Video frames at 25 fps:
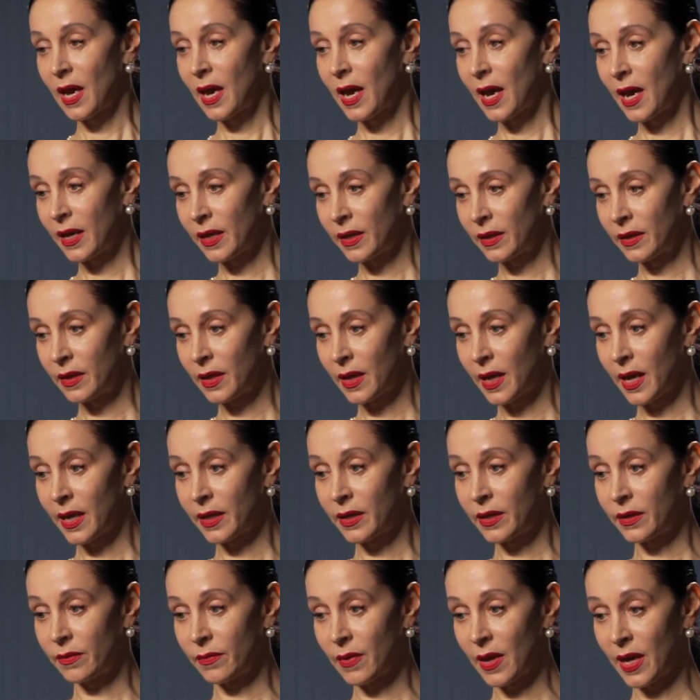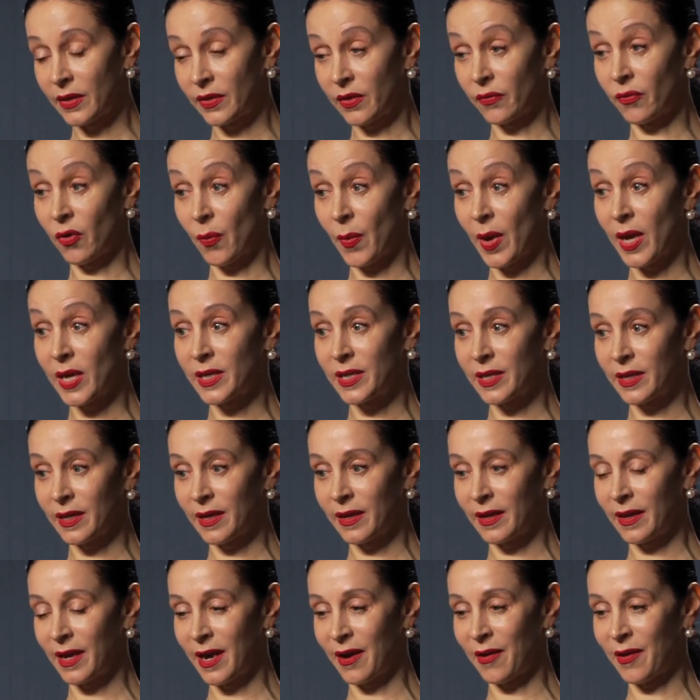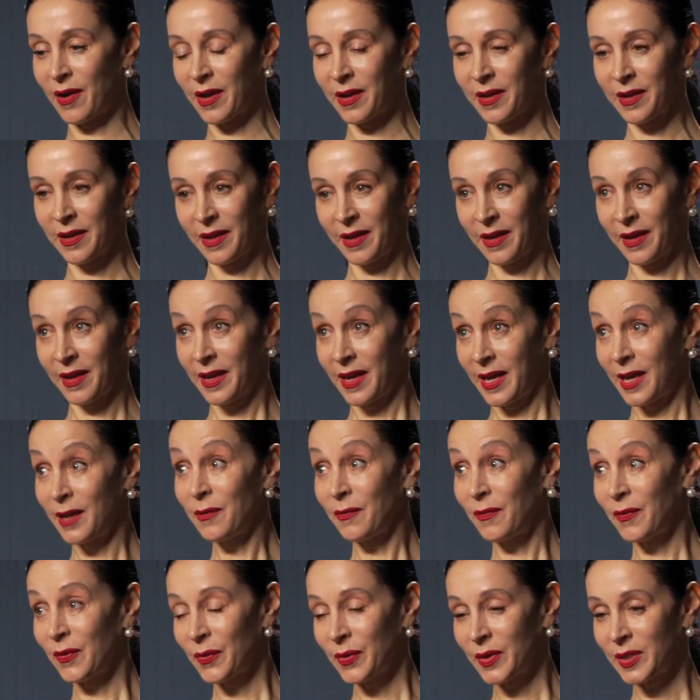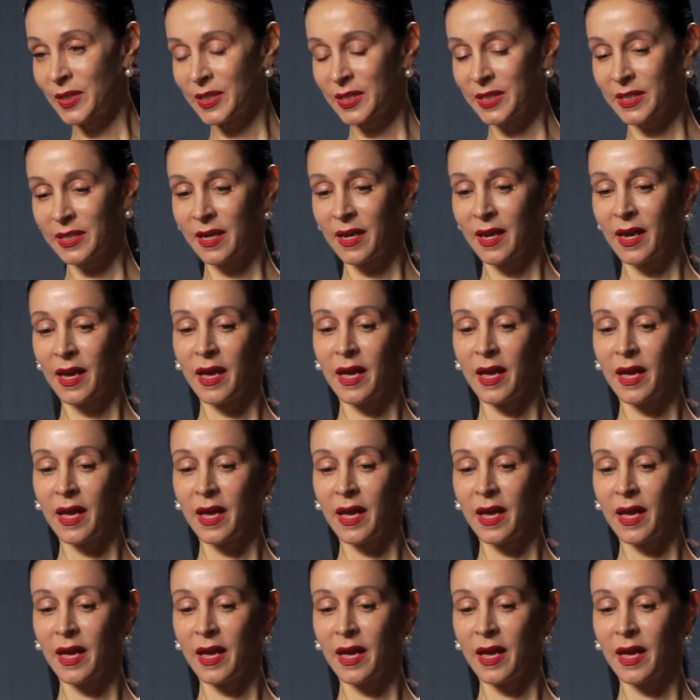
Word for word: had had had the Romantic era influence,